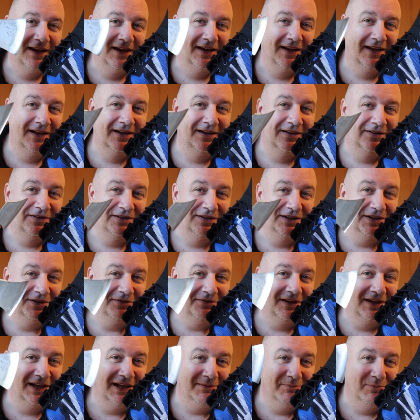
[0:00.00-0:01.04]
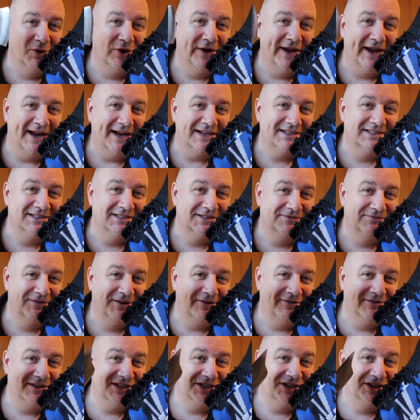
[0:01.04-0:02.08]
And I do keep my axes
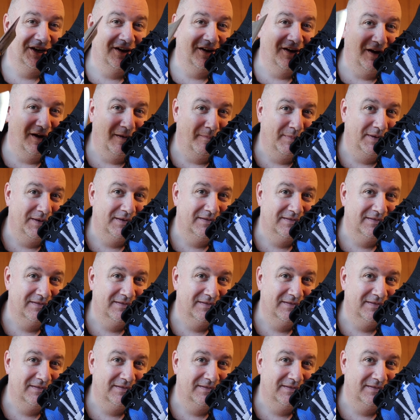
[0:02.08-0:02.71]
very sharp.